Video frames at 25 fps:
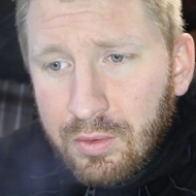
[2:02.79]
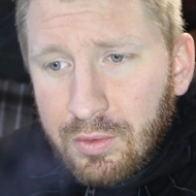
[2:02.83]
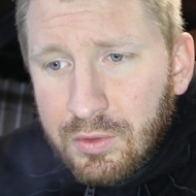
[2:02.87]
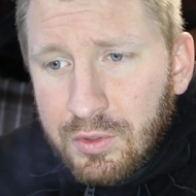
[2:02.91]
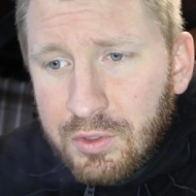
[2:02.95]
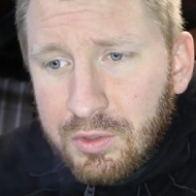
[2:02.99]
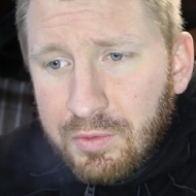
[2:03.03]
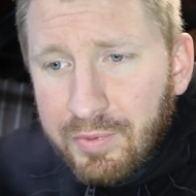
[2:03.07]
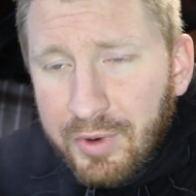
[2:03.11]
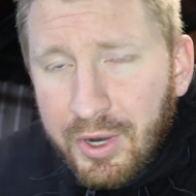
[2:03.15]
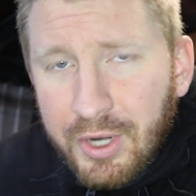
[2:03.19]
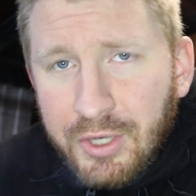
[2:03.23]

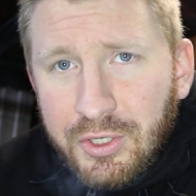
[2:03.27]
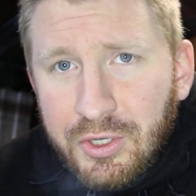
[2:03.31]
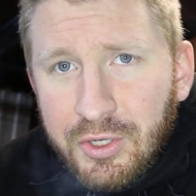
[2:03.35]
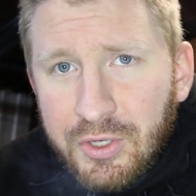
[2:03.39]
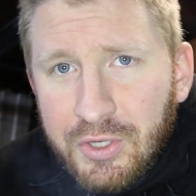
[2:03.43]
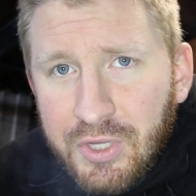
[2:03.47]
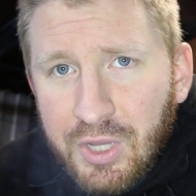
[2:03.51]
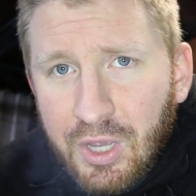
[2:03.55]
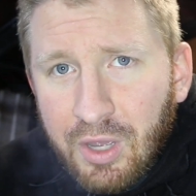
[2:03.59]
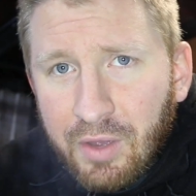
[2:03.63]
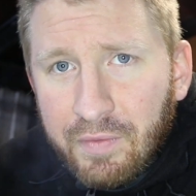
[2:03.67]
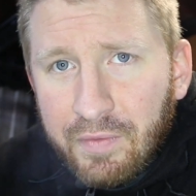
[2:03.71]
spread
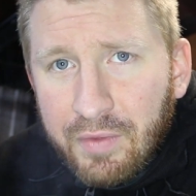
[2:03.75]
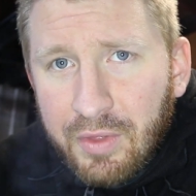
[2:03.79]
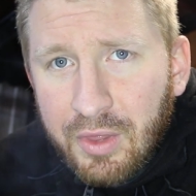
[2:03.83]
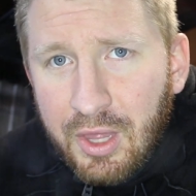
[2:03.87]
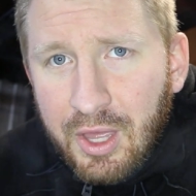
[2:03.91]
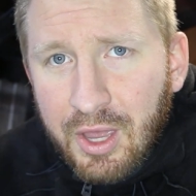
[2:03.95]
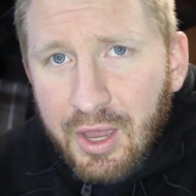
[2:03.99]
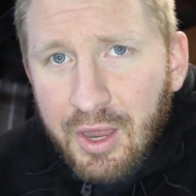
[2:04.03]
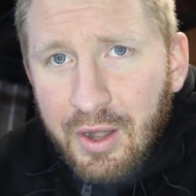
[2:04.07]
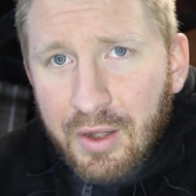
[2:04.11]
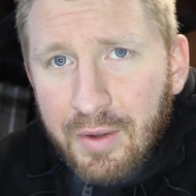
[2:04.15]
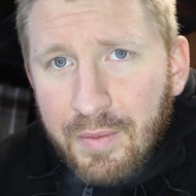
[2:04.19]
yourself
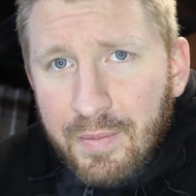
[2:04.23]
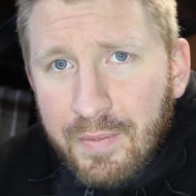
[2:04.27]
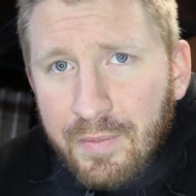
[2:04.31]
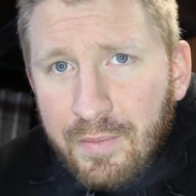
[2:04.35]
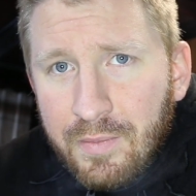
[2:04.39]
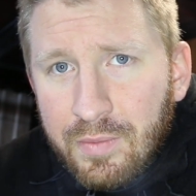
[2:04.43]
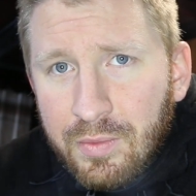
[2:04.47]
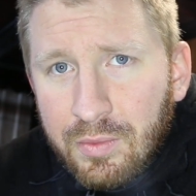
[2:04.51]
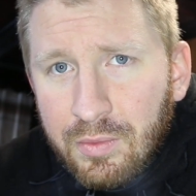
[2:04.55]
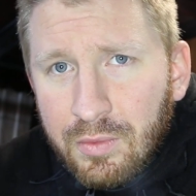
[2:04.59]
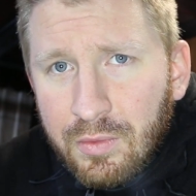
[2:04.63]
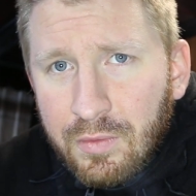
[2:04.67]
thin,
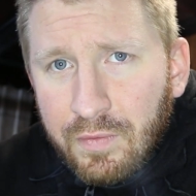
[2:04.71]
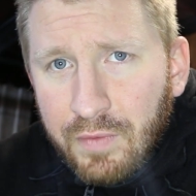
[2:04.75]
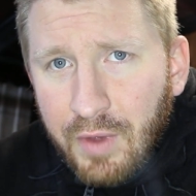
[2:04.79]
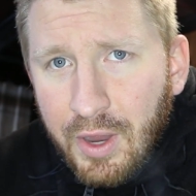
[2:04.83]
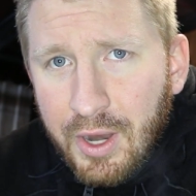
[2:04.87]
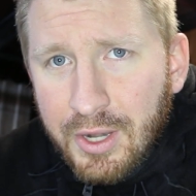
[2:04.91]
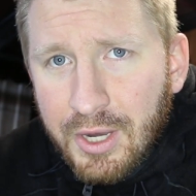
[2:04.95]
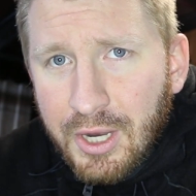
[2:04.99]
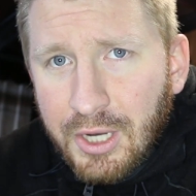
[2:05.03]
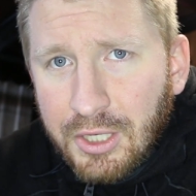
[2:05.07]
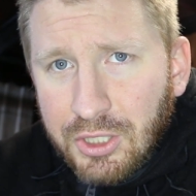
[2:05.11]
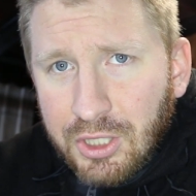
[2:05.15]

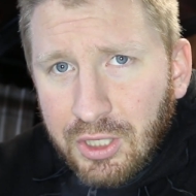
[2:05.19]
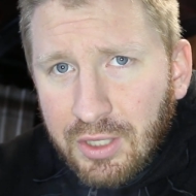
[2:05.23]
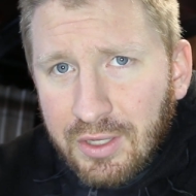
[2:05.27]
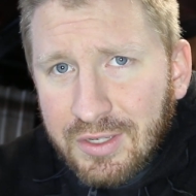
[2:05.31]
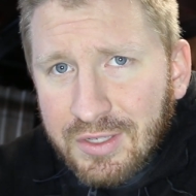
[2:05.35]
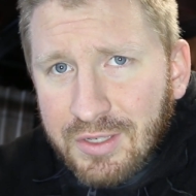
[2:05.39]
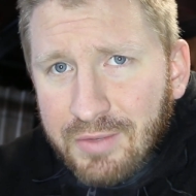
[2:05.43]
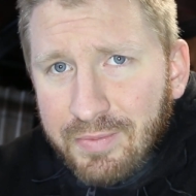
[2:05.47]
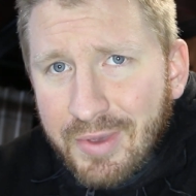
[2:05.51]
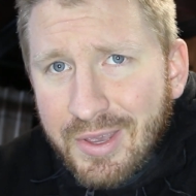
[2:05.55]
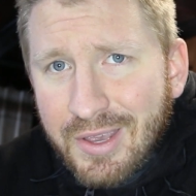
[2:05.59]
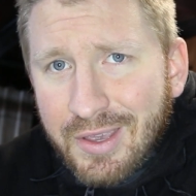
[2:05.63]

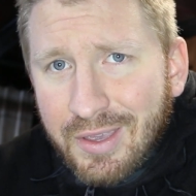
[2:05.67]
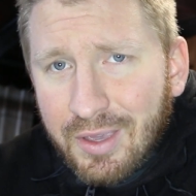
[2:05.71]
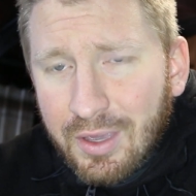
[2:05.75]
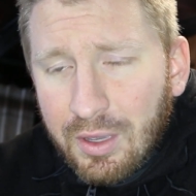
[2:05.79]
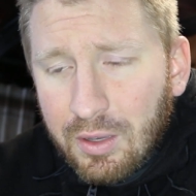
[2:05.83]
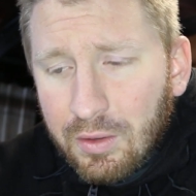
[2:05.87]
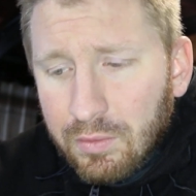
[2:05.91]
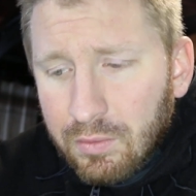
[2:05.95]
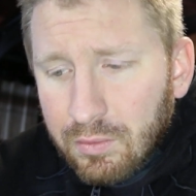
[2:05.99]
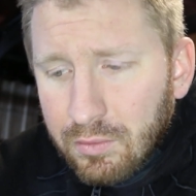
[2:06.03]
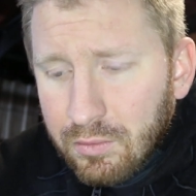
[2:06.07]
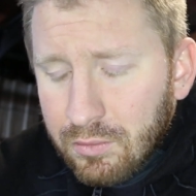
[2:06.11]
financially
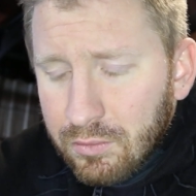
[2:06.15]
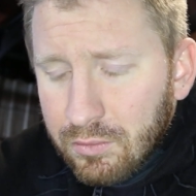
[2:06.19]
speaking,